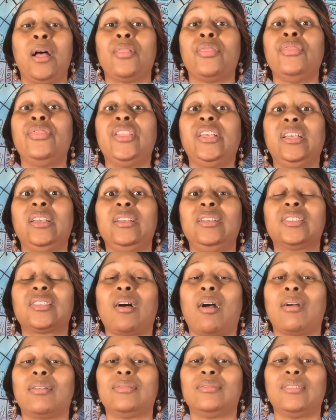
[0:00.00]
These
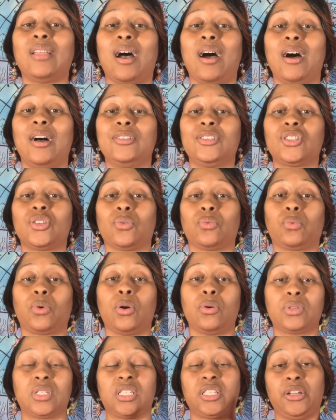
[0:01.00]
are
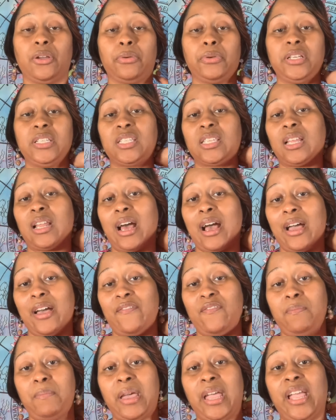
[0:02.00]
non-tarot series that I
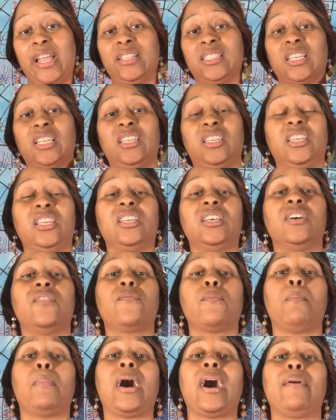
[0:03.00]
have made to
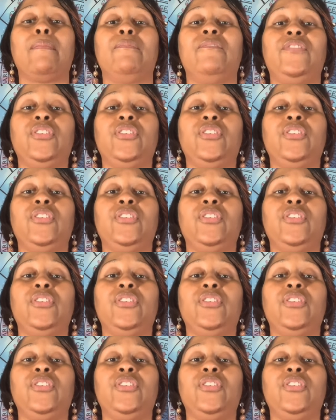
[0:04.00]
give my